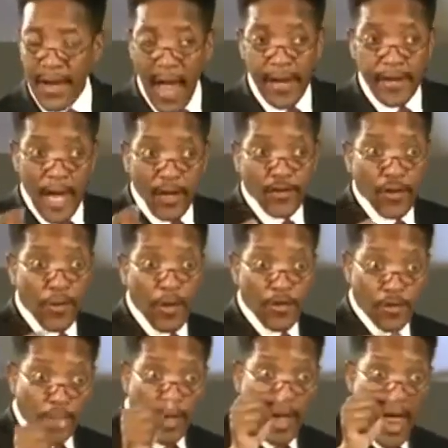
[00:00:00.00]
That nation
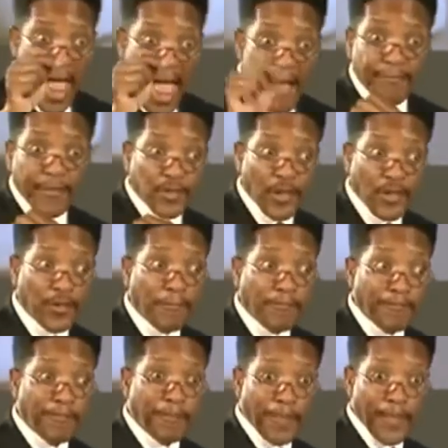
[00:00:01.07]
is Adventism.